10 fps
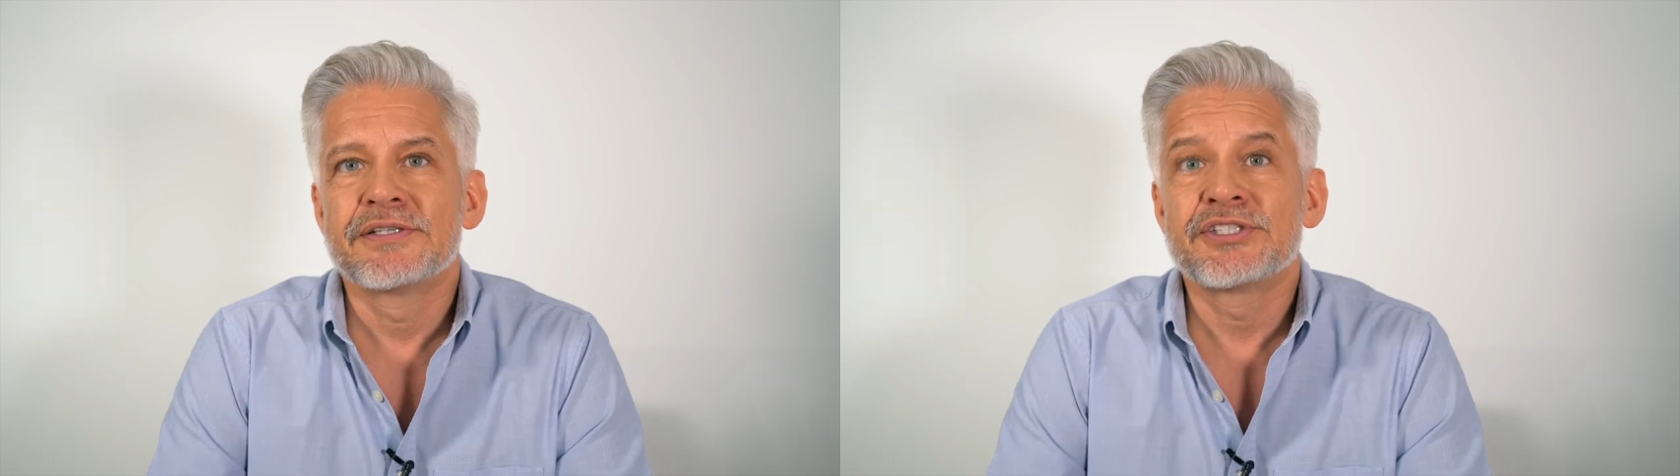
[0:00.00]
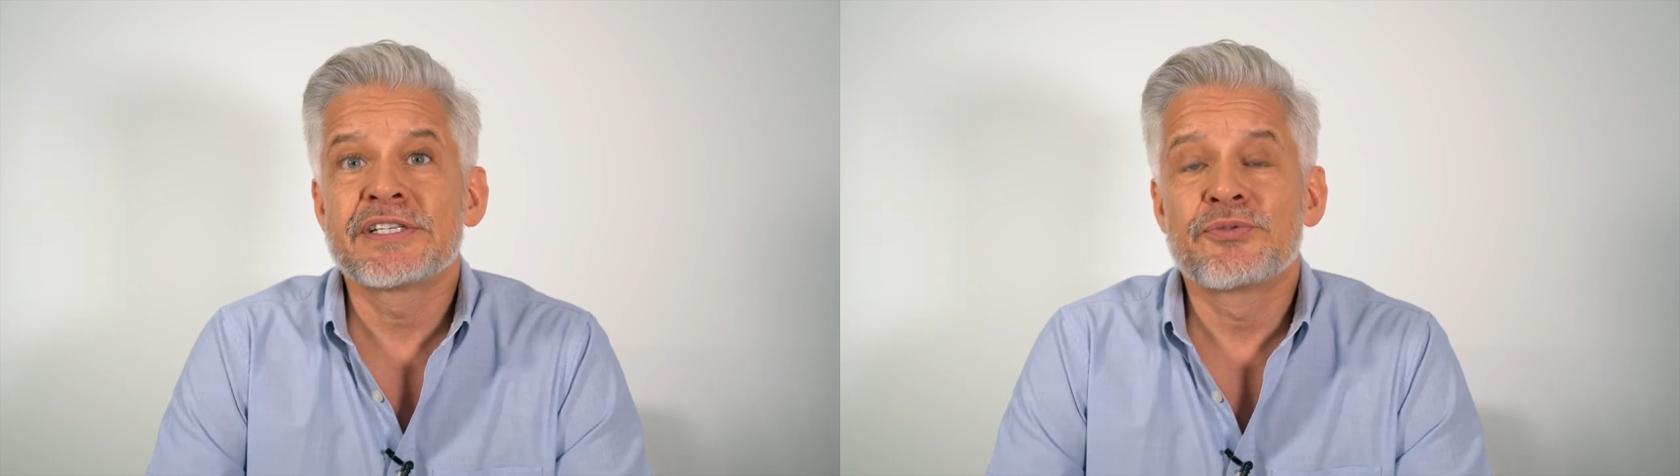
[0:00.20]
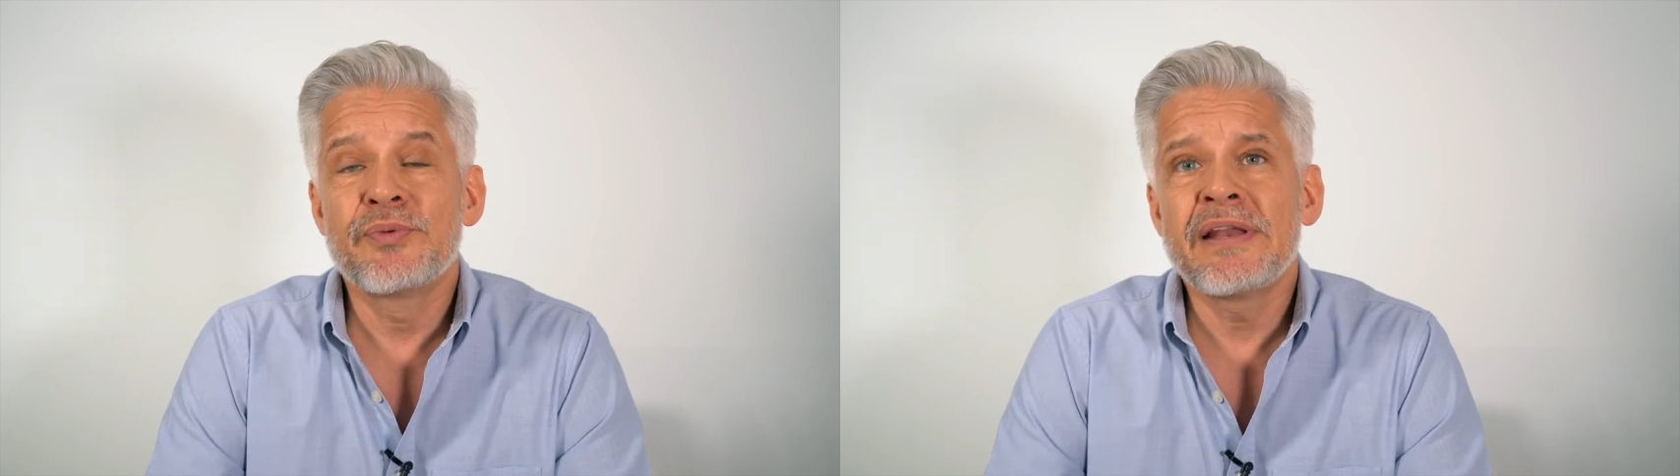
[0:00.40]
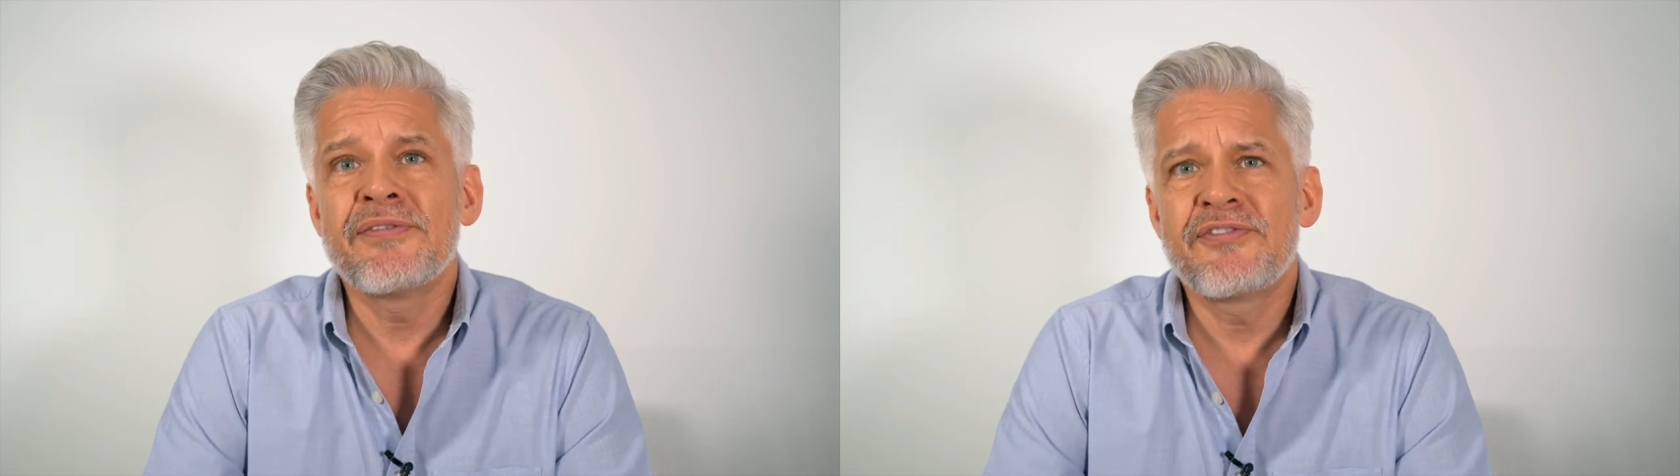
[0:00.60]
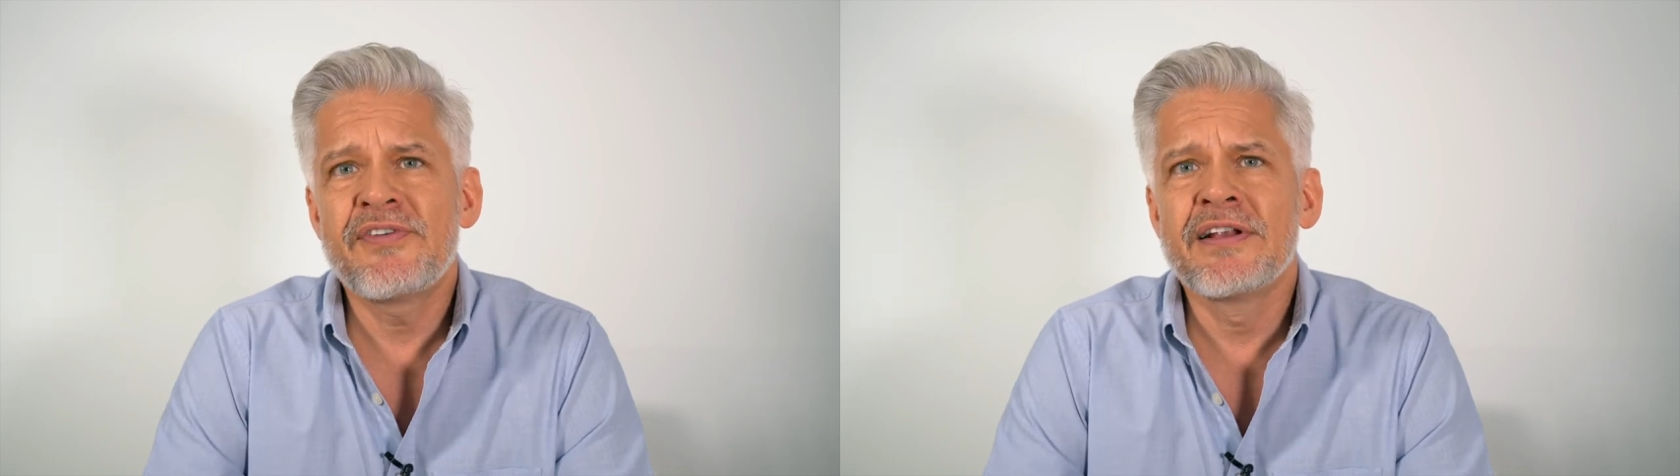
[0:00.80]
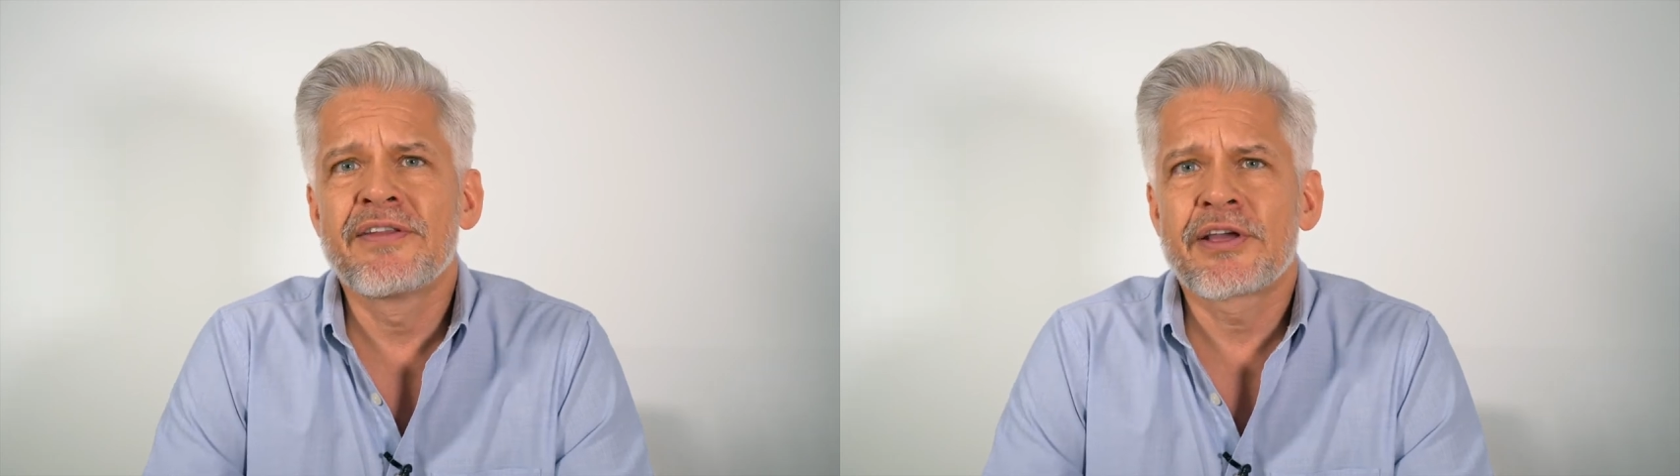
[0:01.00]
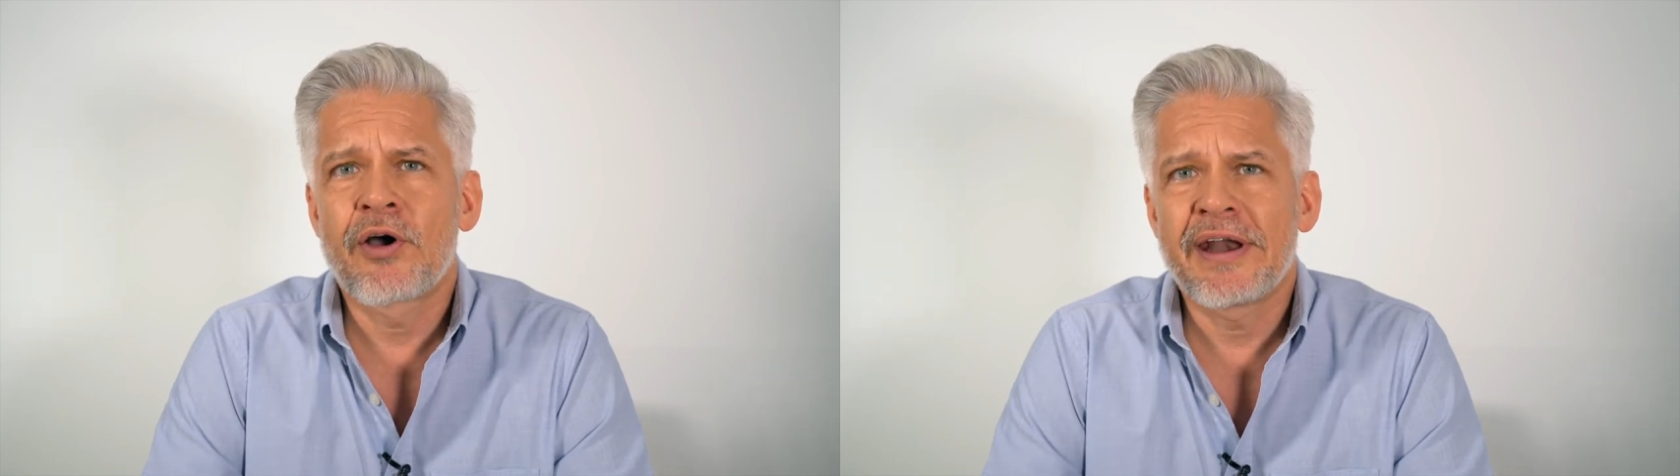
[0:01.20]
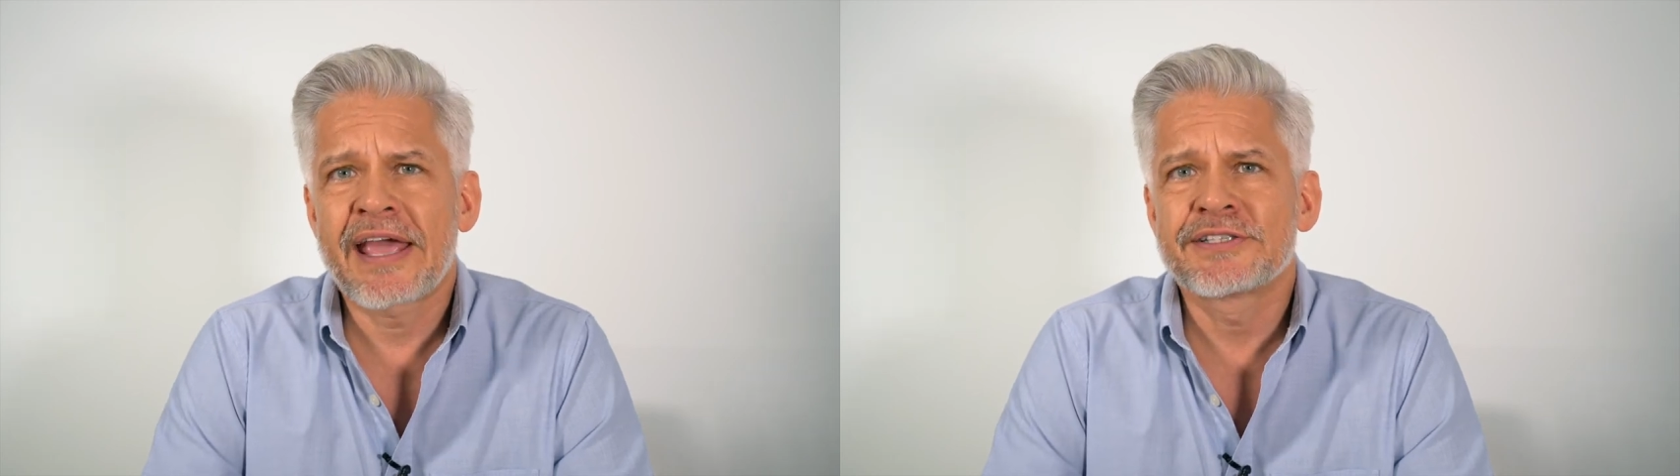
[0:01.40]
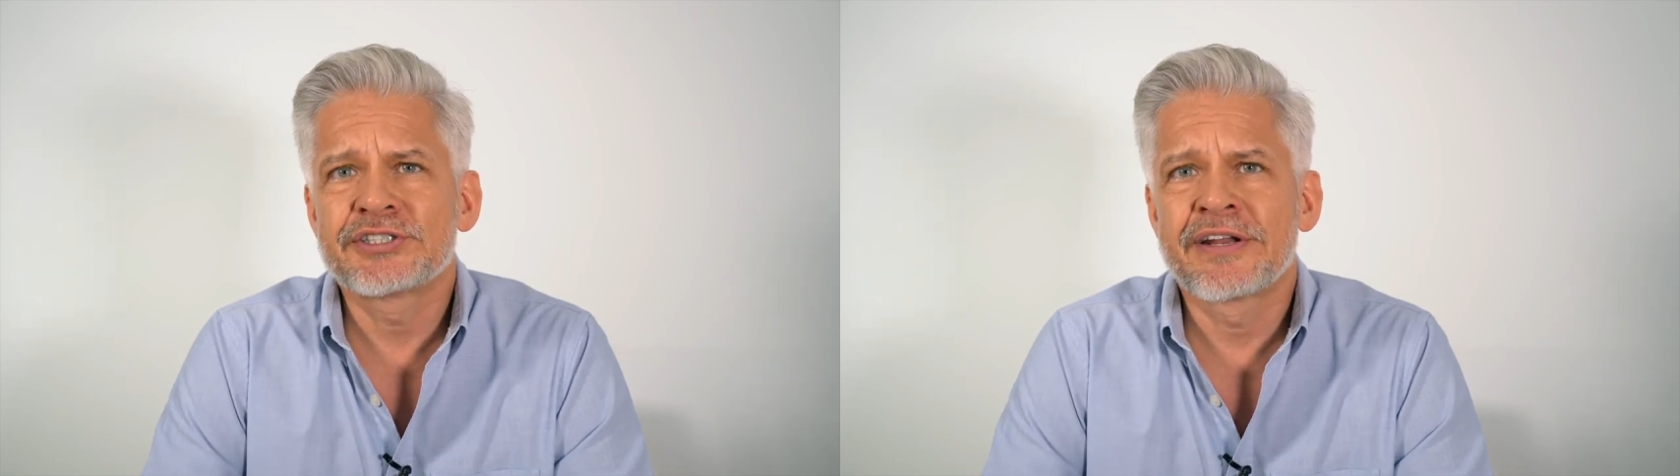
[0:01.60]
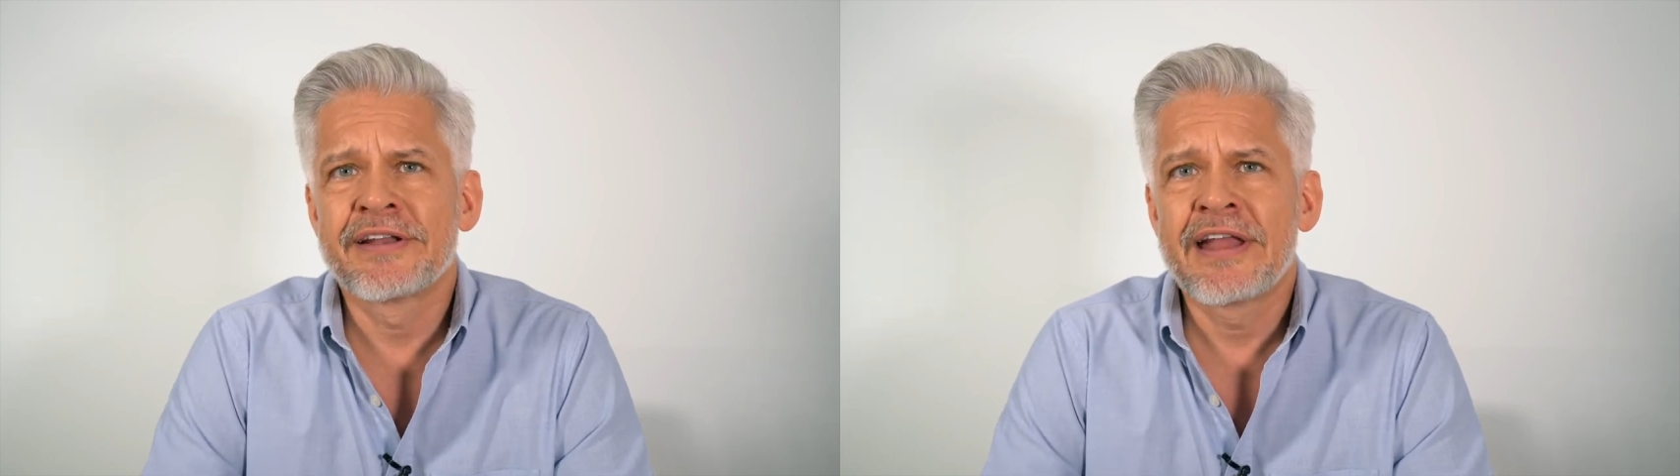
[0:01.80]
Just really feel the
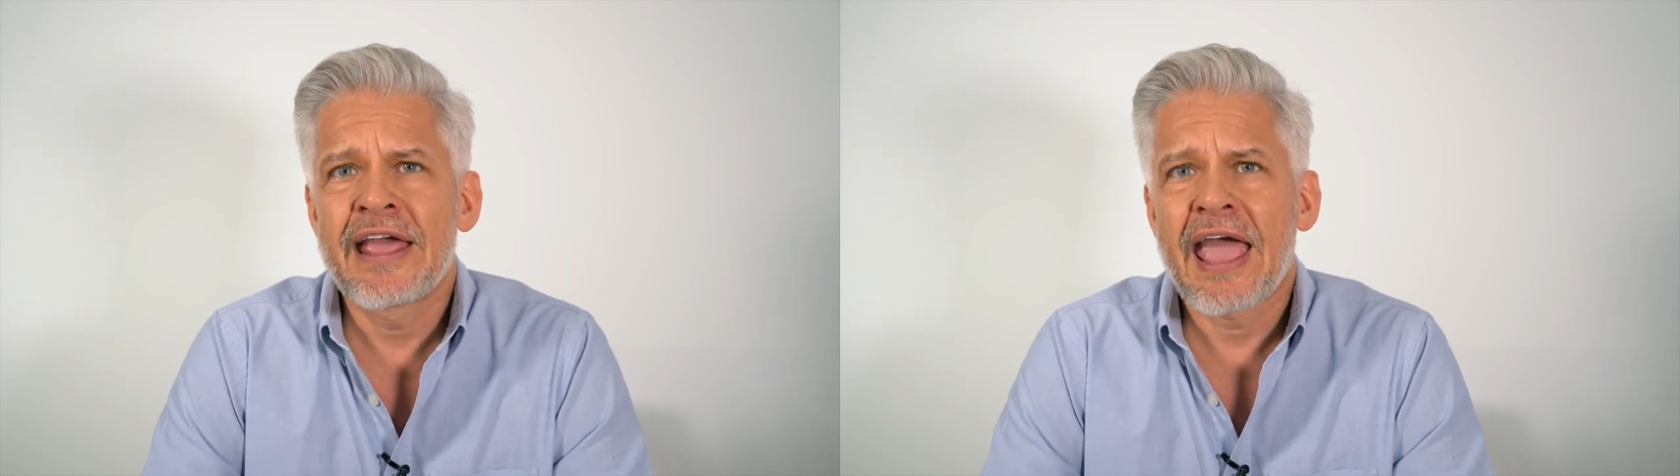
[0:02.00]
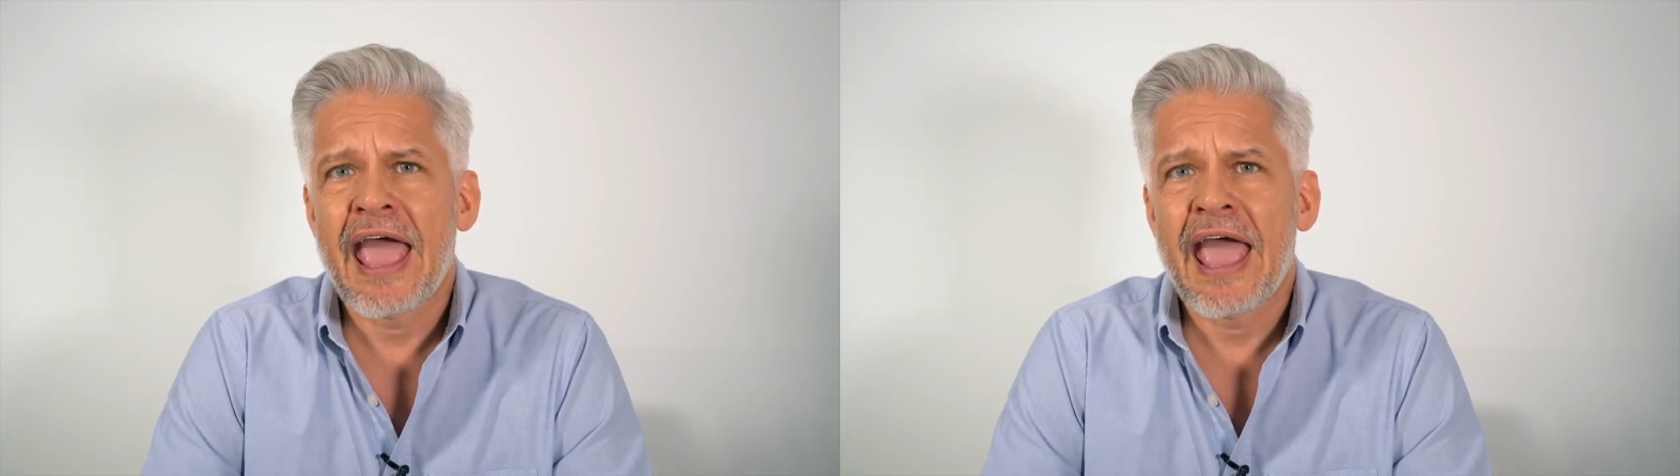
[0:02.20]
connection